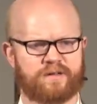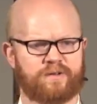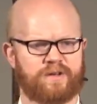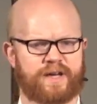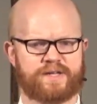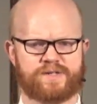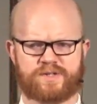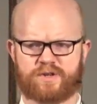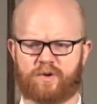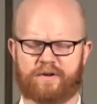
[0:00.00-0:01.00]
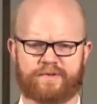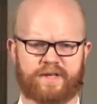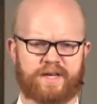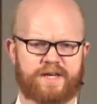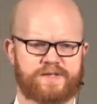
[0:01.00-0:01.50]
Well, as is so often the
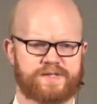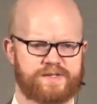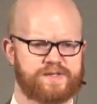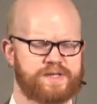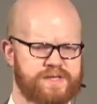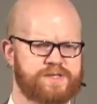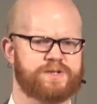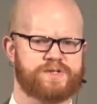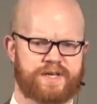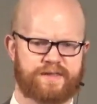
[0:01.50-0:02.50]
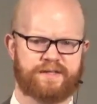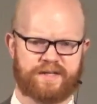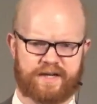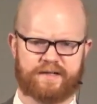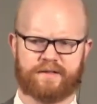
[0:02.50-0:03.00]
case, this is easier said than
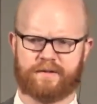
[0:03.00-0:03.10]
done.